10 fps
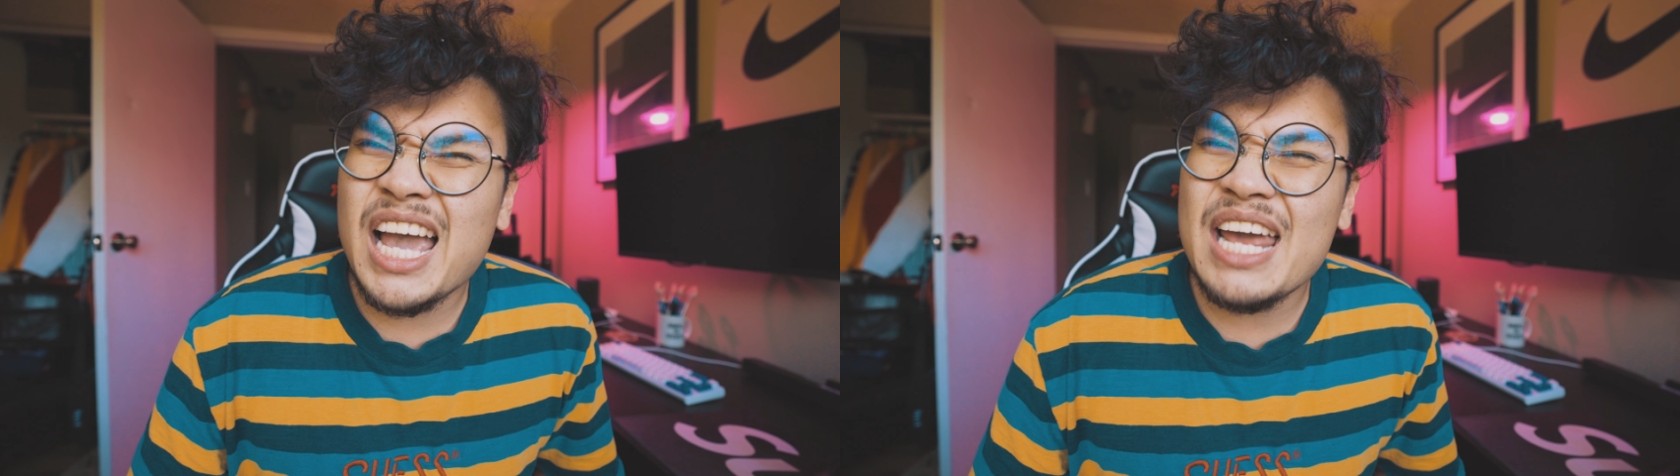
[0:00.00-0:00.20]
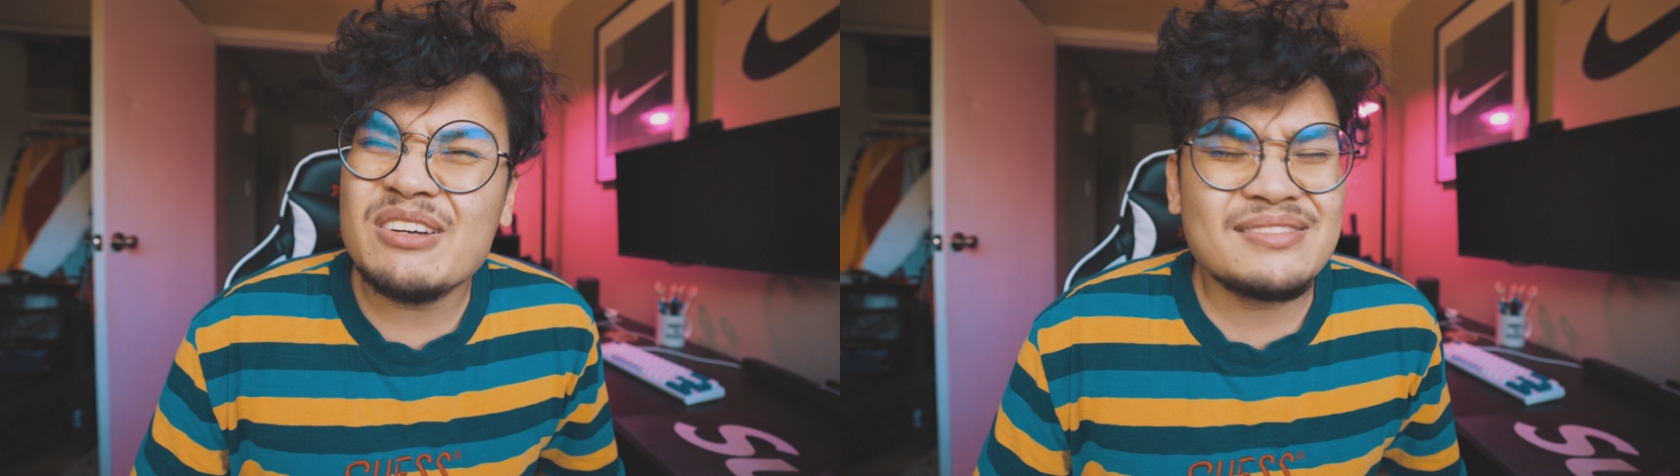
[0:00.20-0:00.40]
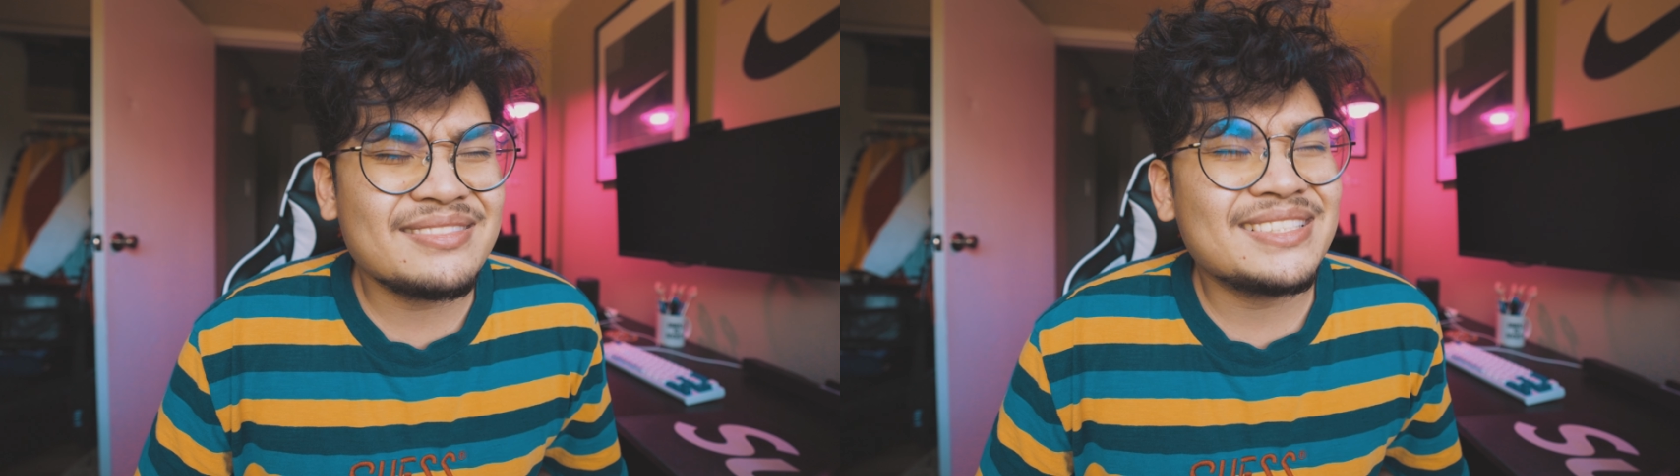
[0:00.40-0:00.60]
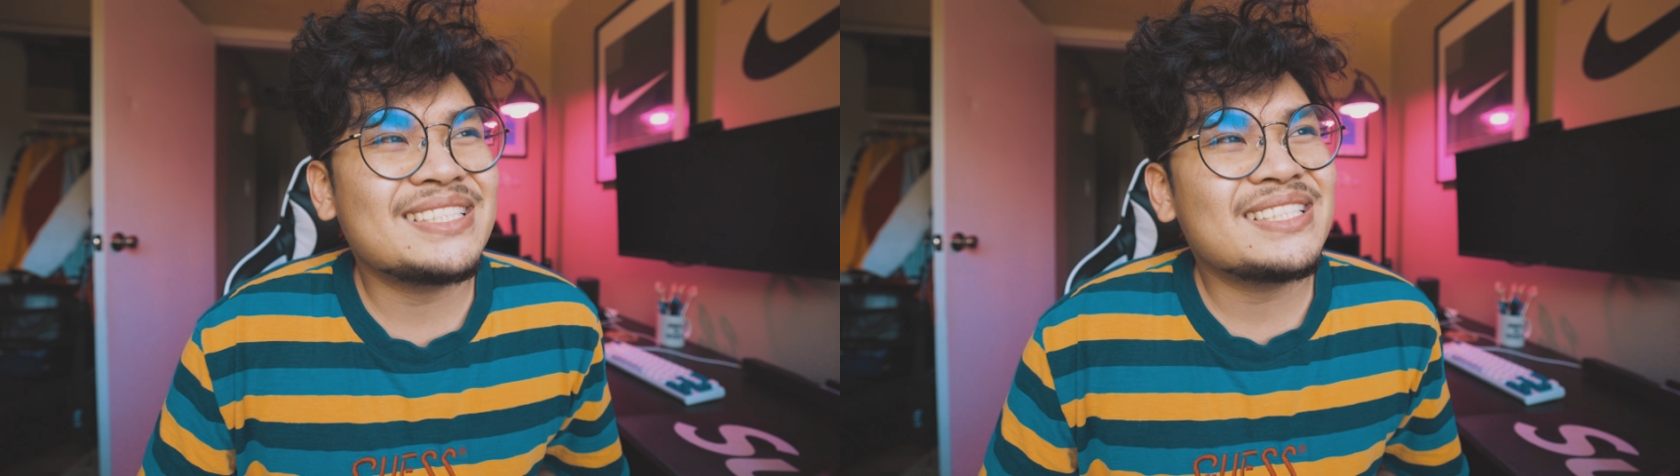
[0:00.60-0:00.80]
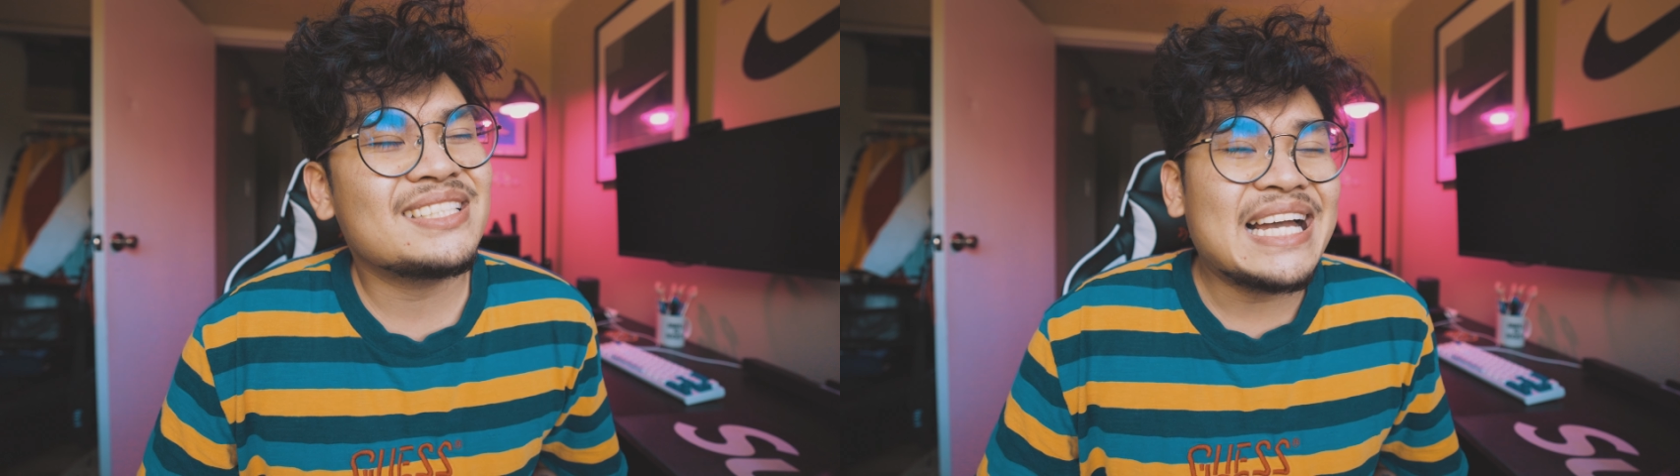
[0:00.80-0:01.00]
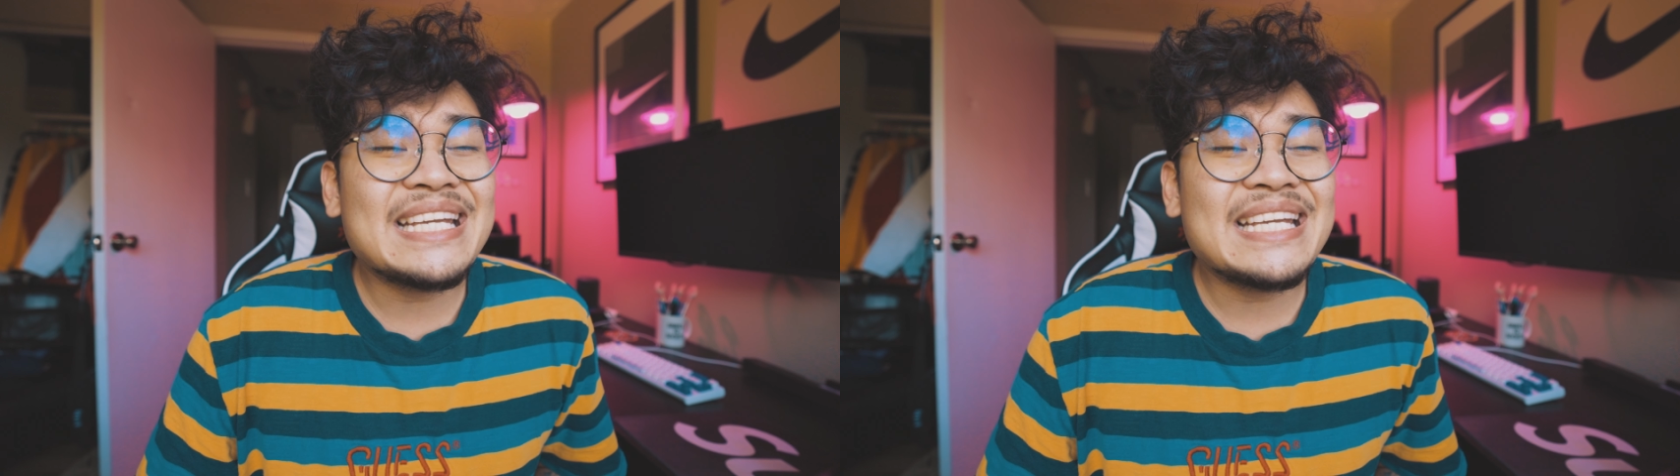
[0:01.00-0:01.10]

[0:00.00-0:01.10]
I